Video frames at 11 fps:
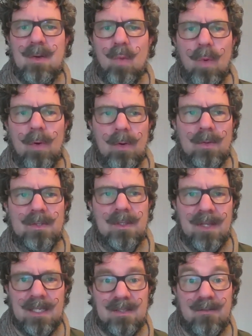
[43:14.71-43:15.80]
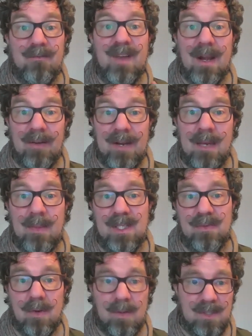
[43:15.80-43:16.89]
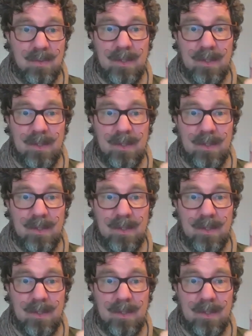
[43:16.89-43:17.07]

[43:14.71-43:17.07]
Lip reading: world that is very image focused,